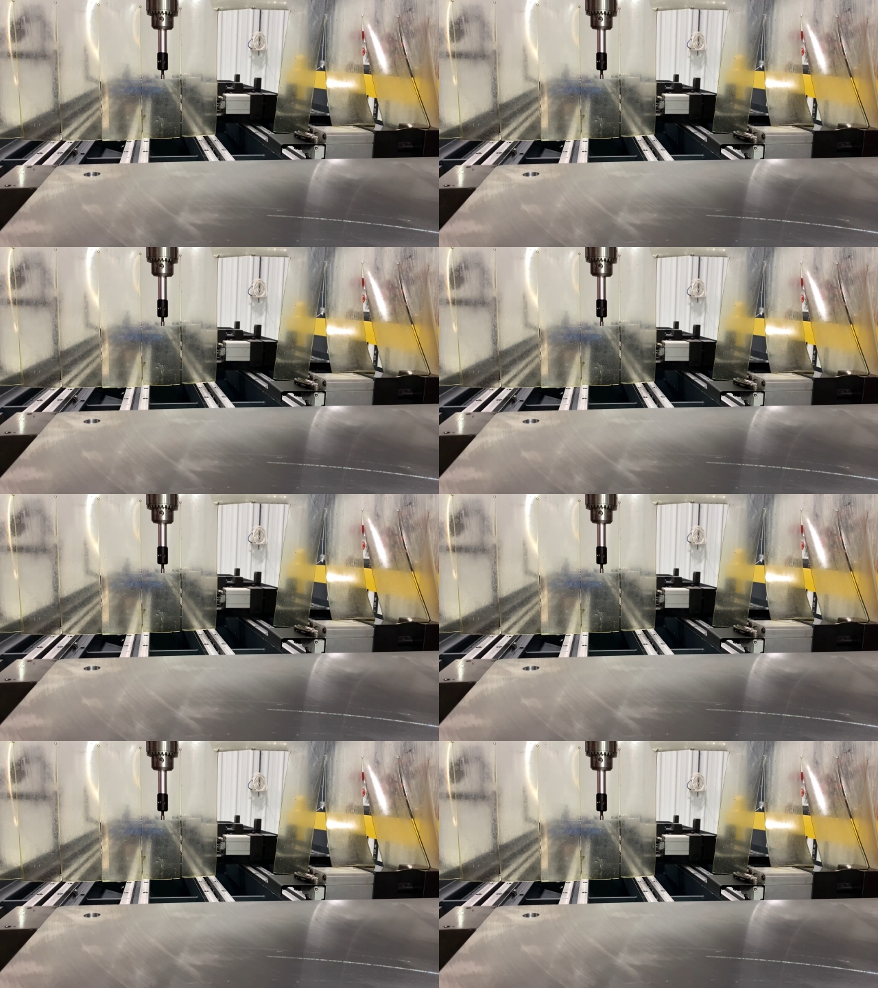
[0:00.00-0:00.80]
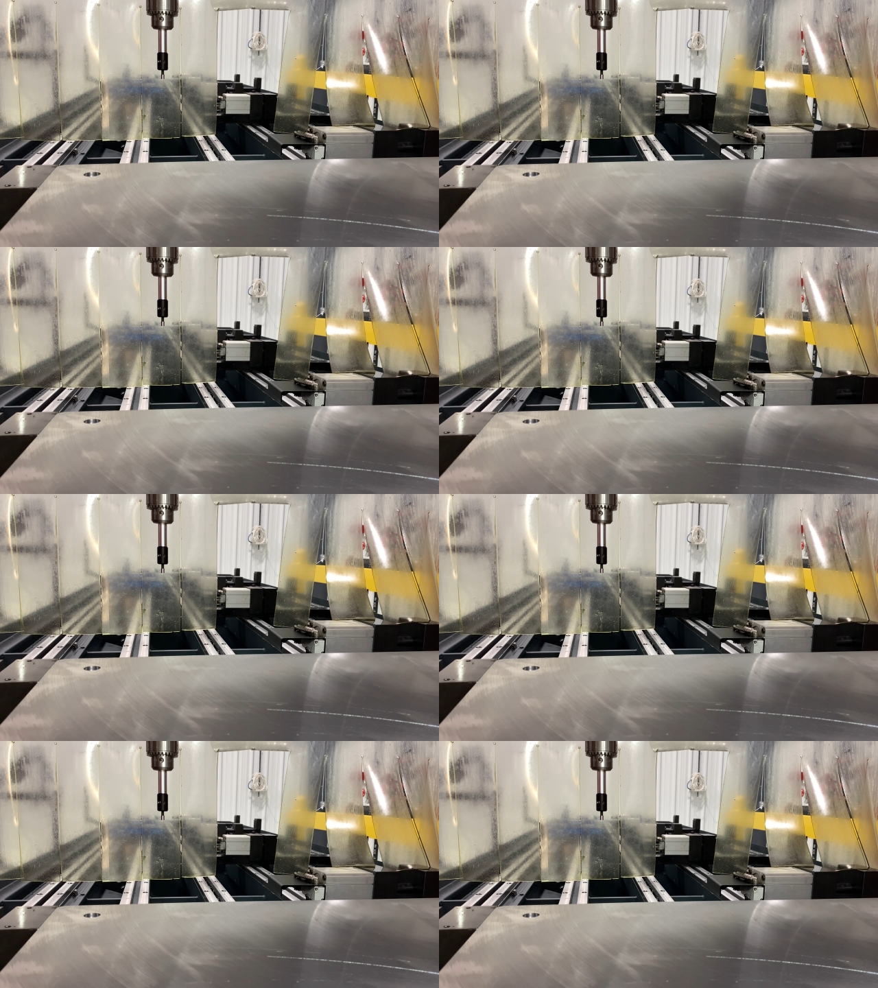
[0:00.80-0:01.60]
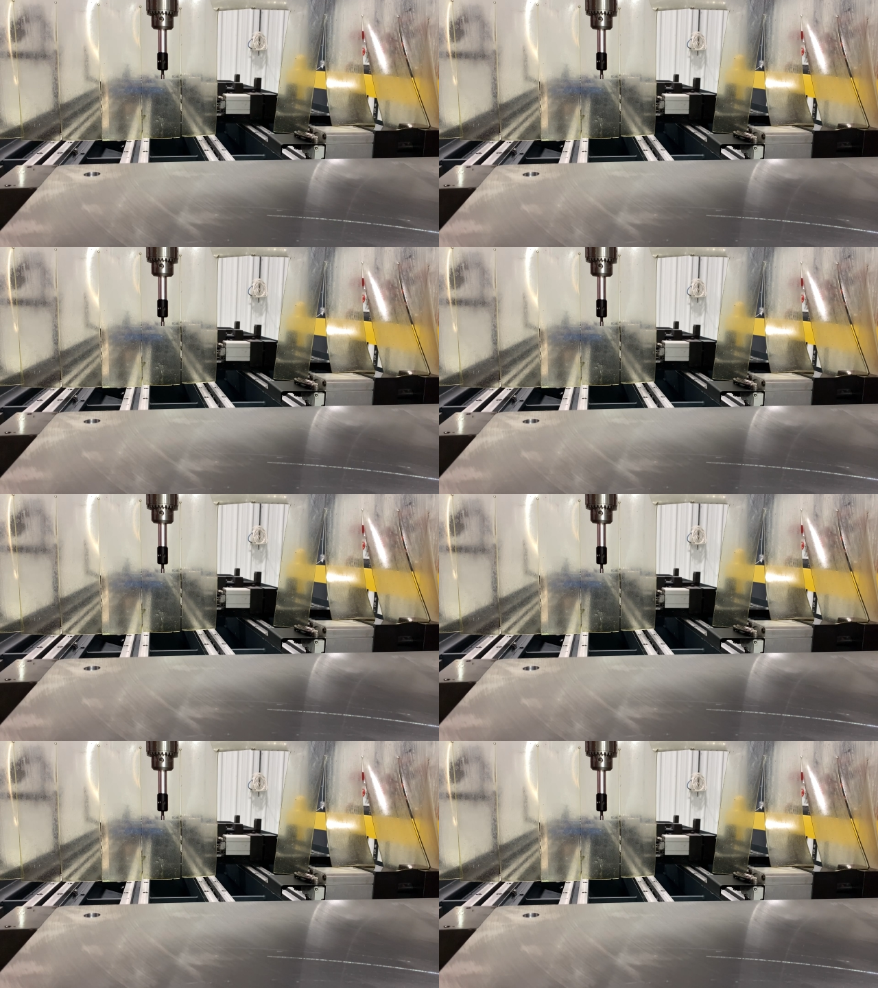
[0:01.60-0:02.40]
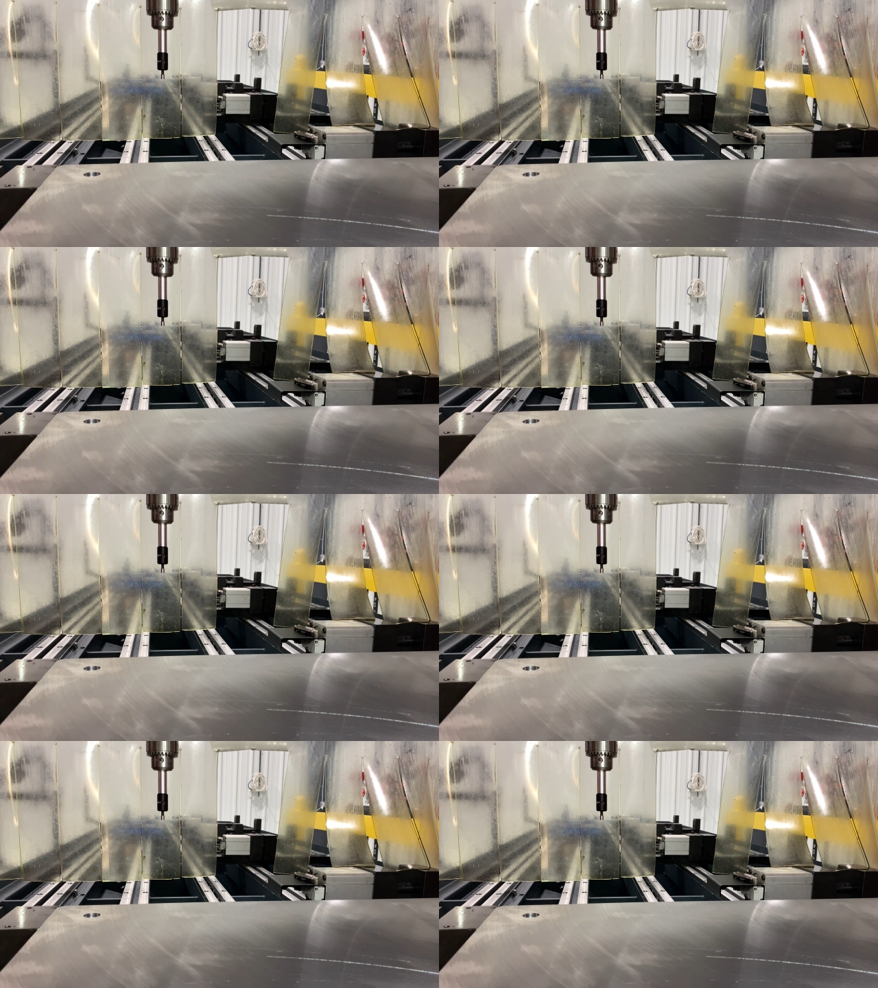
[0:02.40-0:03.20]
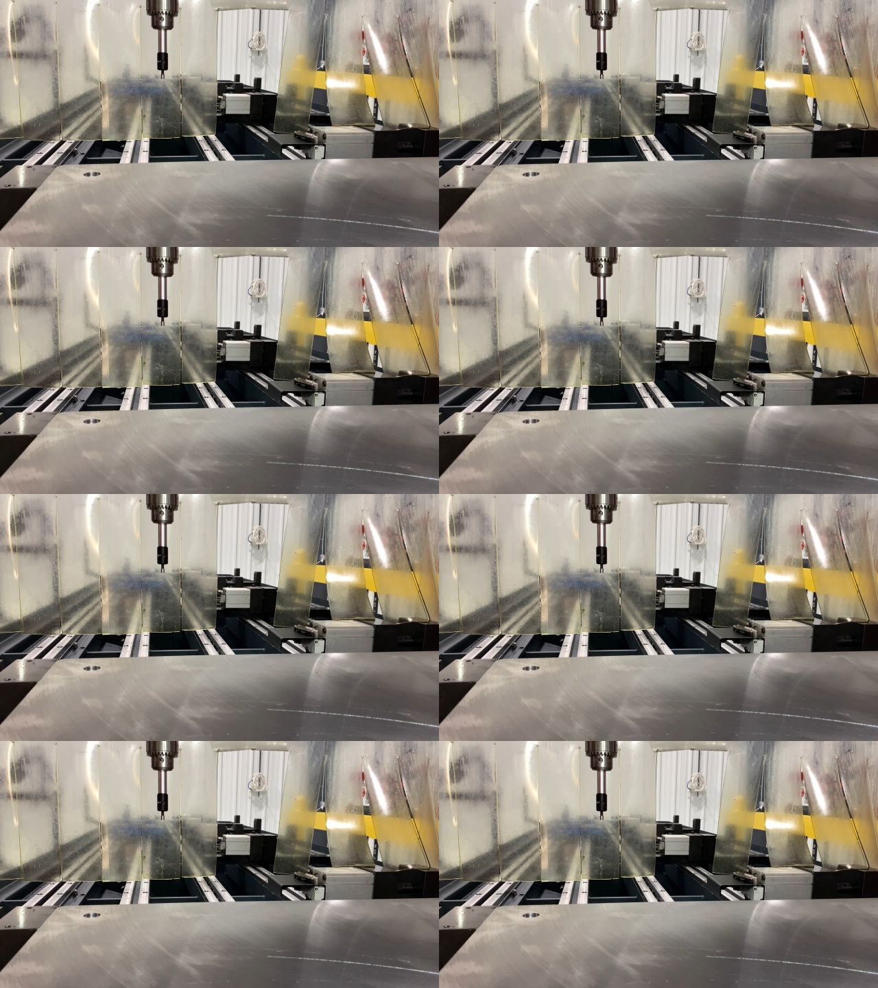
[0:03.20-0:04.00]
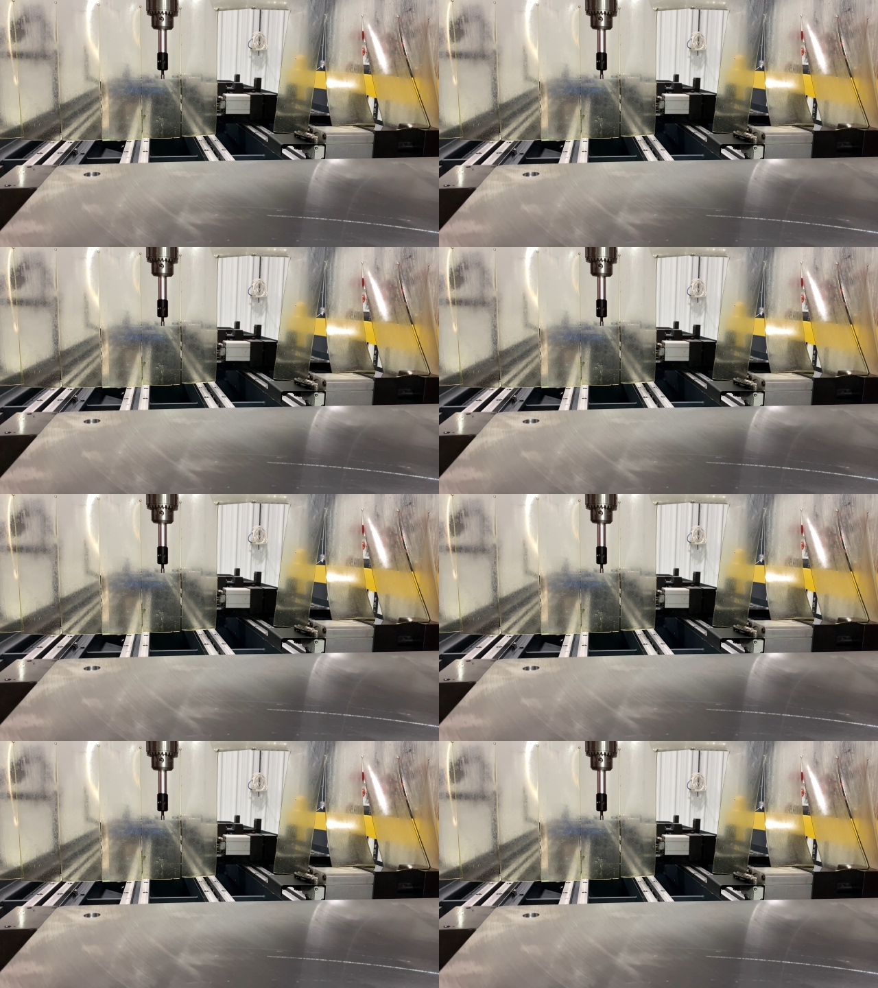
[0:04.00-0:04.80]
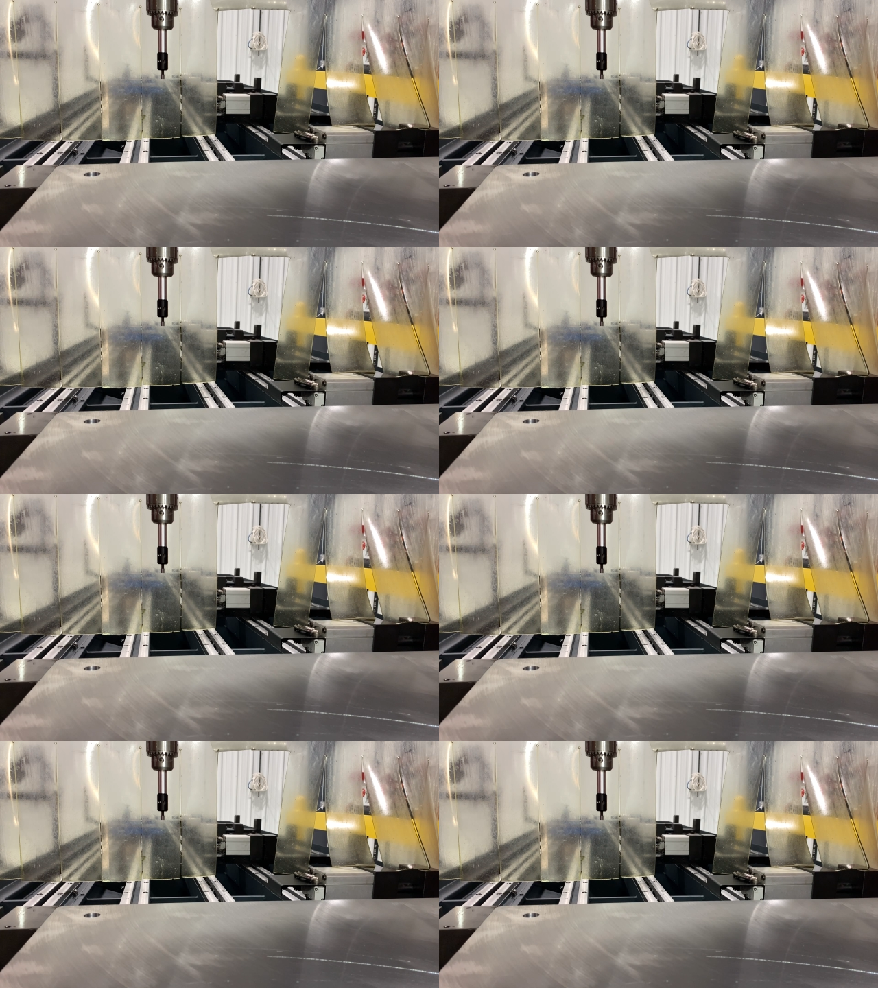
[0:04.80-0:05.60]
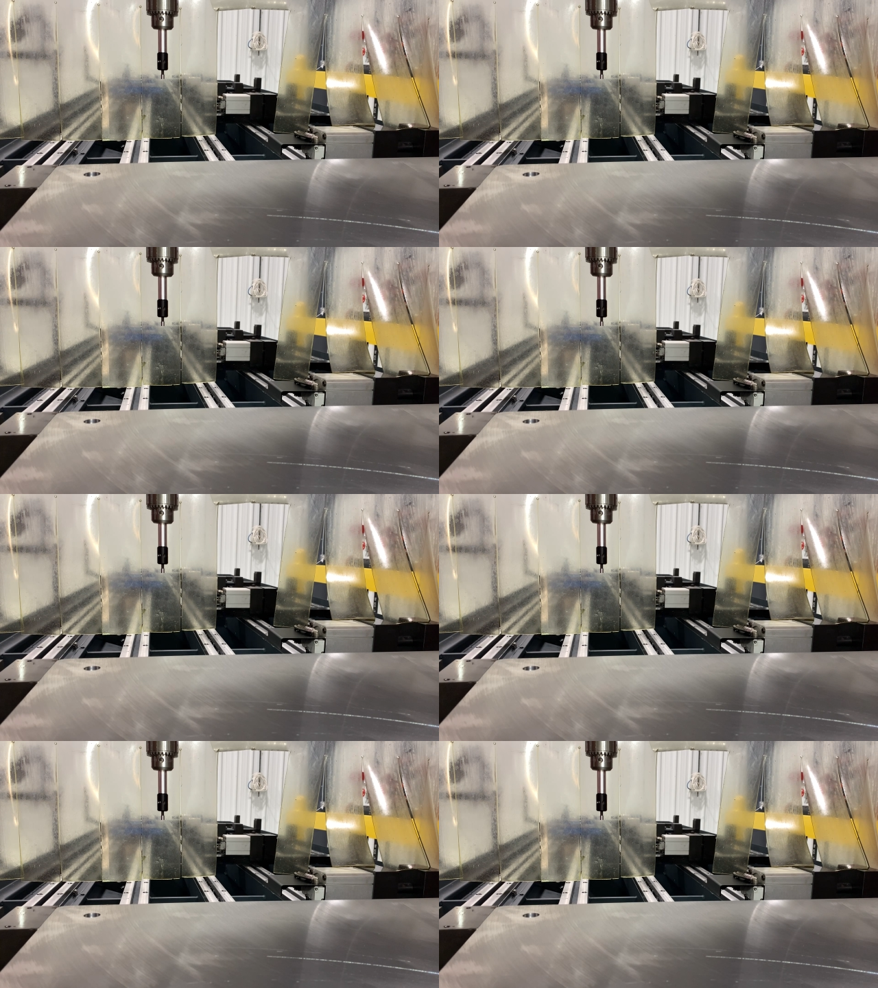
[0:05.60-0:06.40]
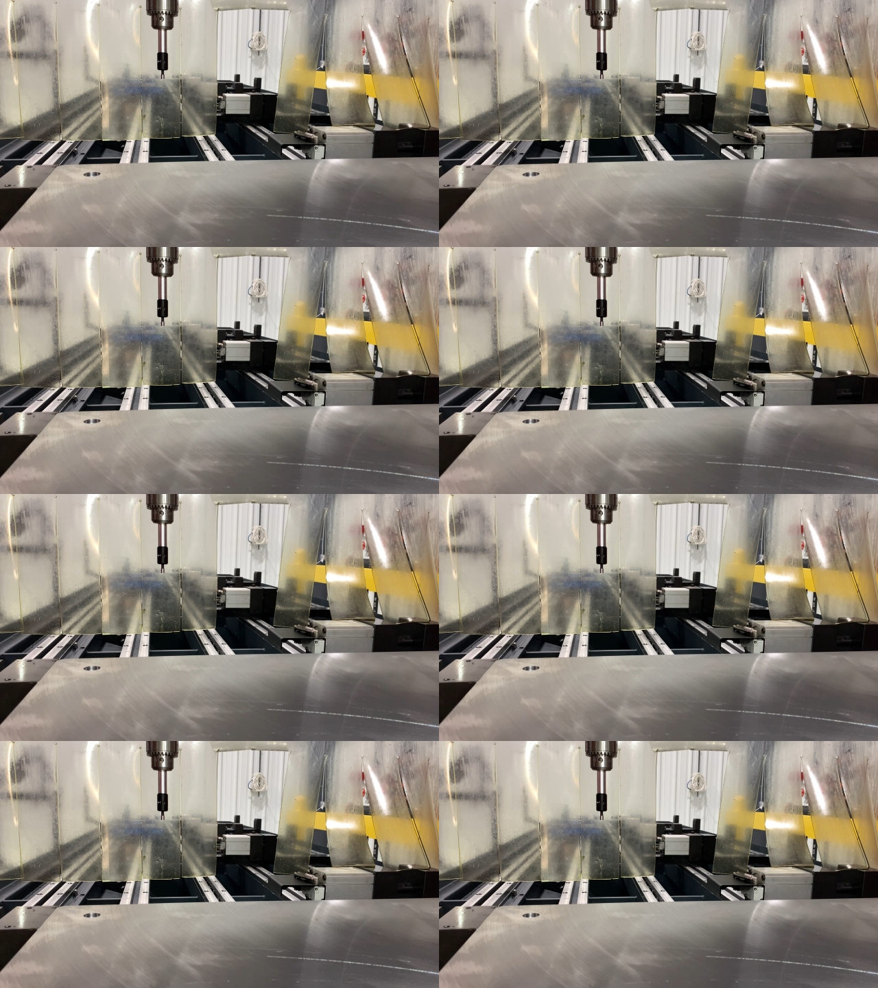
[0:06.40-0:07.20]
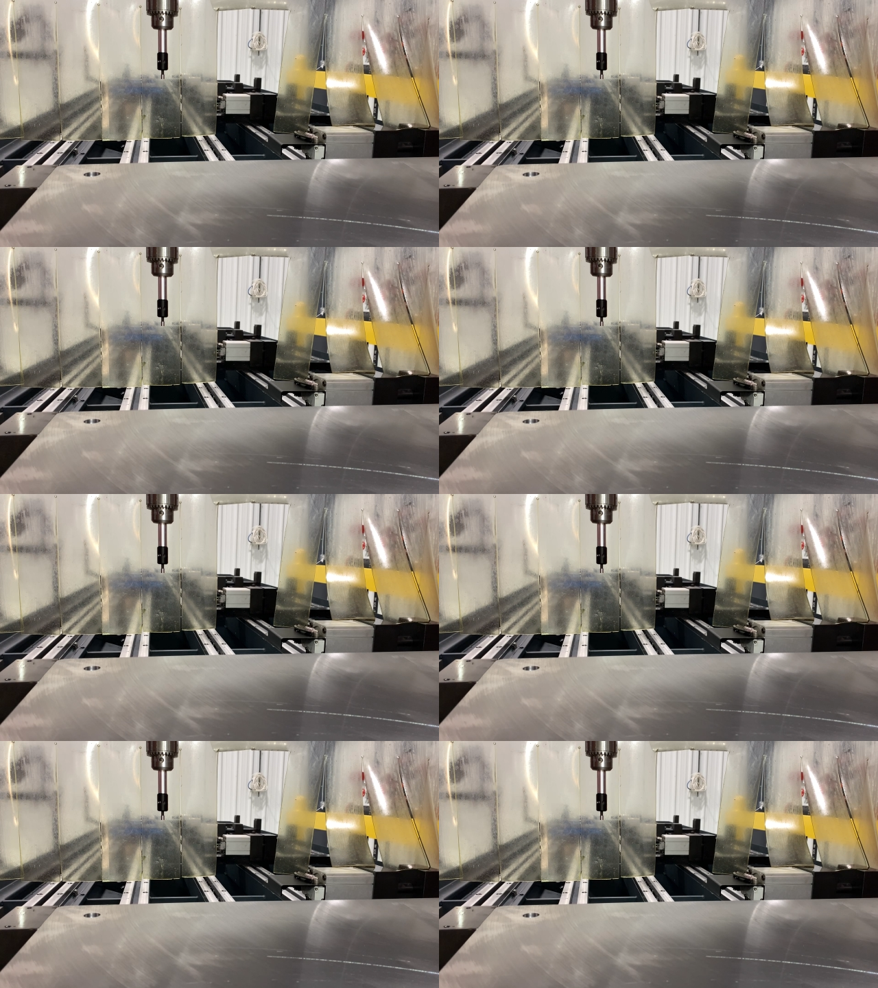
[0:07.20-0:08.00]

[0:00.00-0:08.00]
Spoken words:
[unreadable: no face in view]